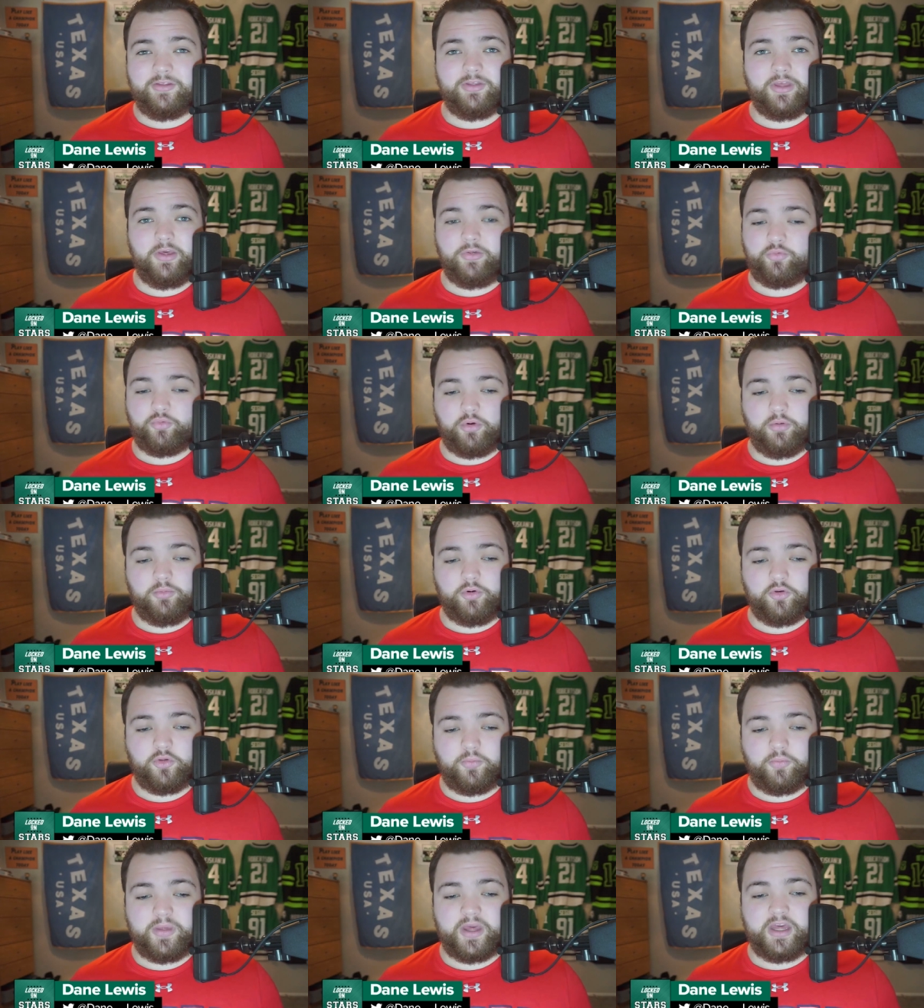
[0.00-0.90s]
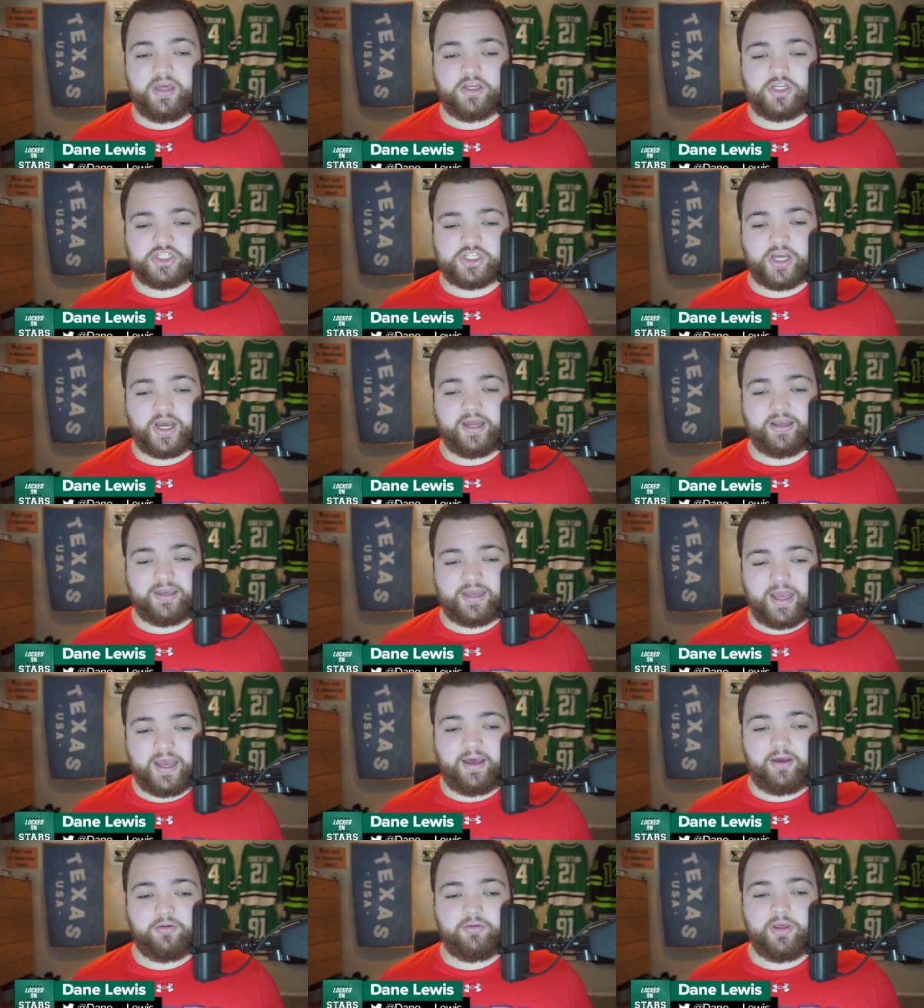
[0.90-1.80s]
these rumors be shot
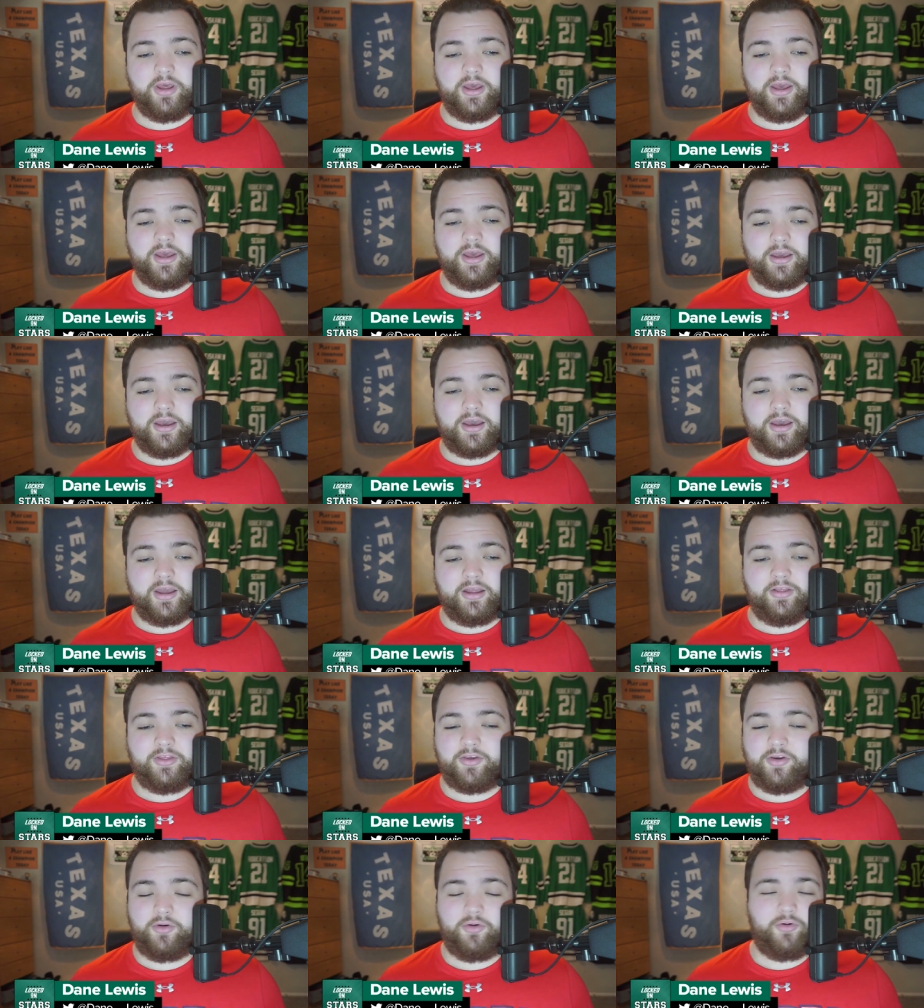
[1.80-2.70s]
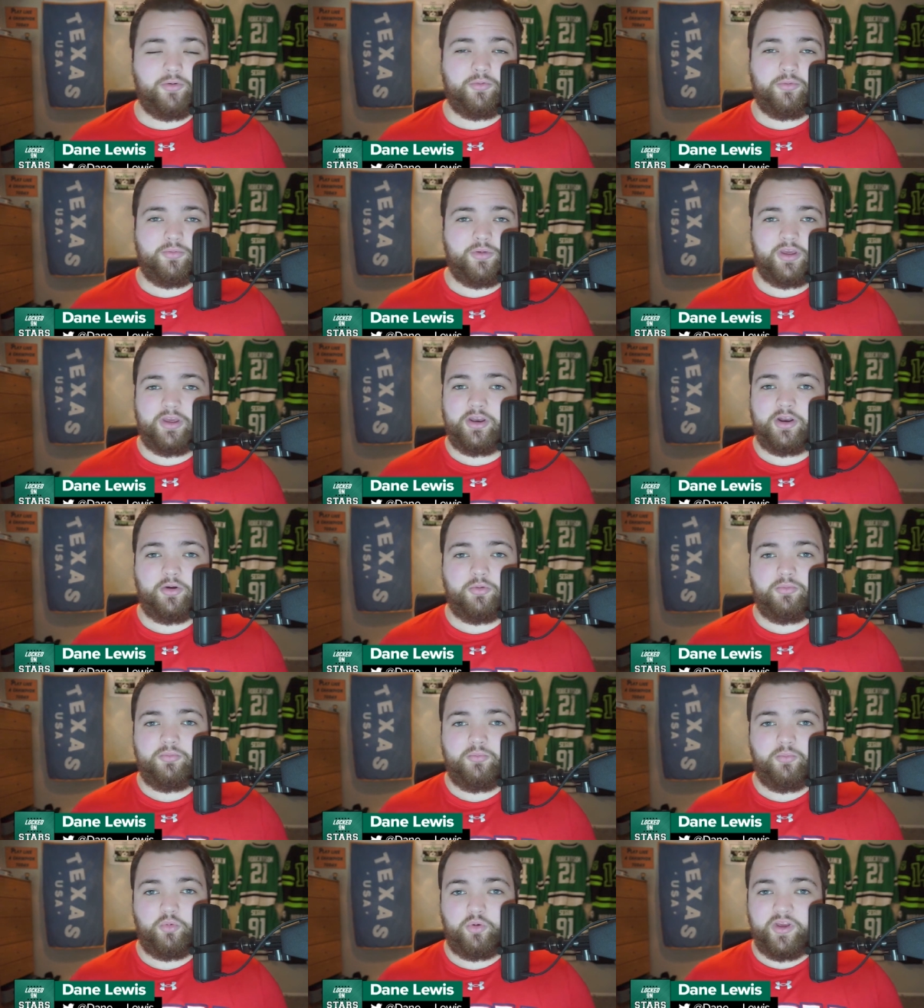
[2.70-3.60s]
down uh, until you know
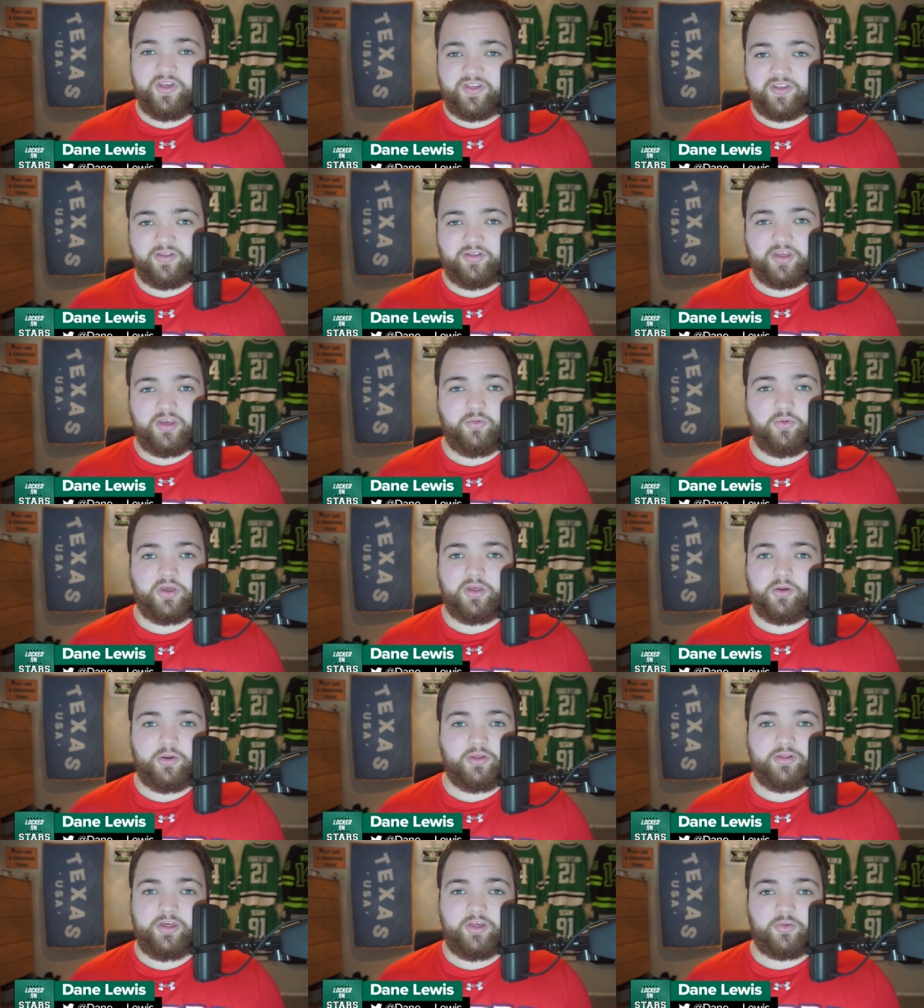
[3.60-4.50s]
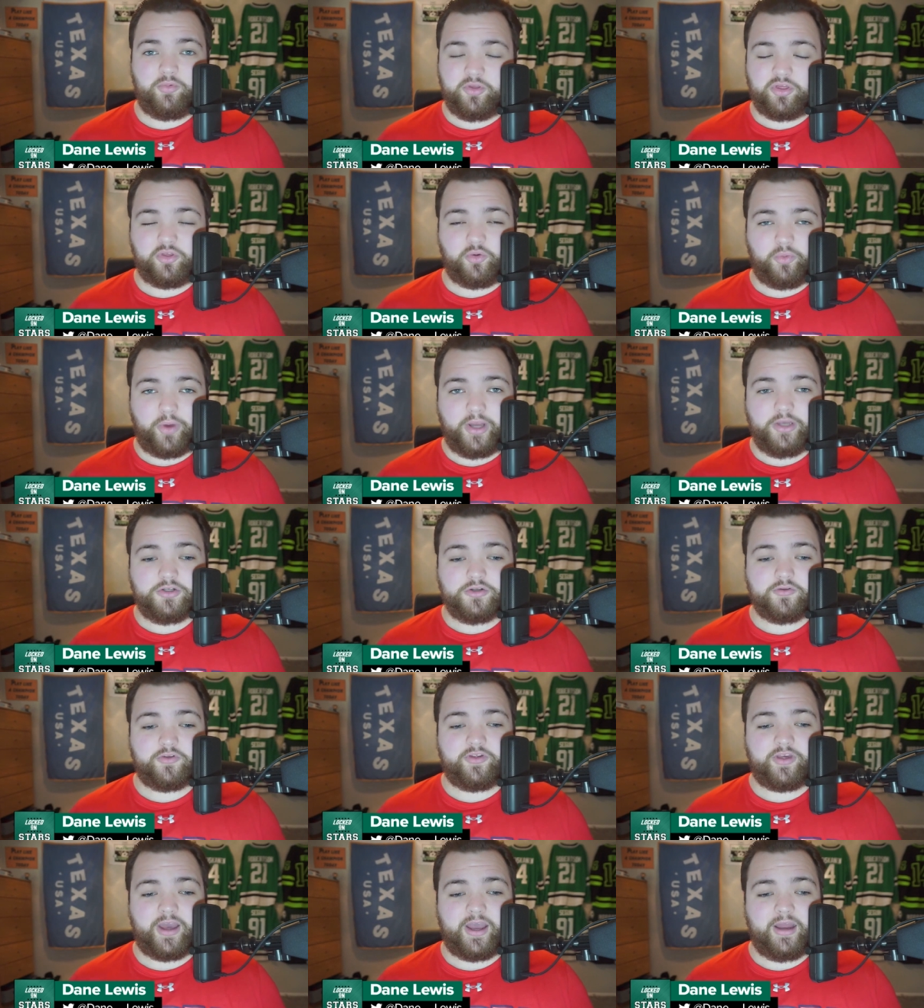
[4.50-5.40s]
recently, with, at least with the Rangers
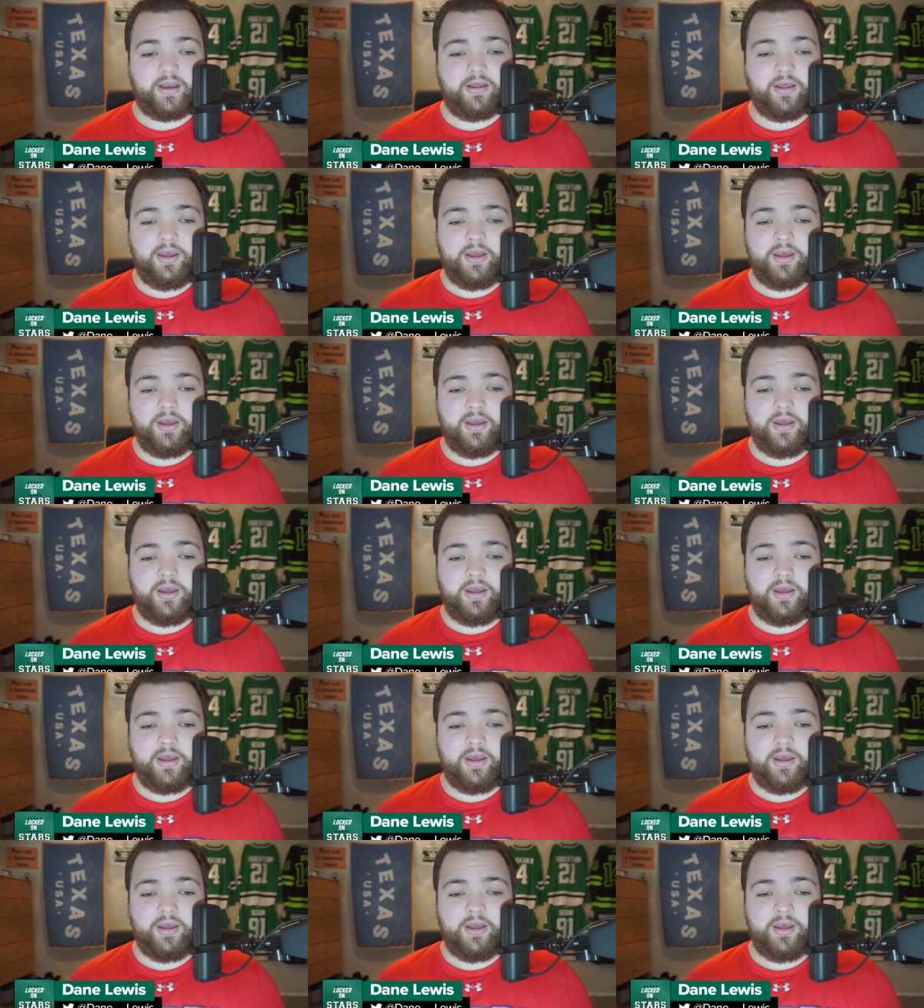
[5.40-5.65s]
side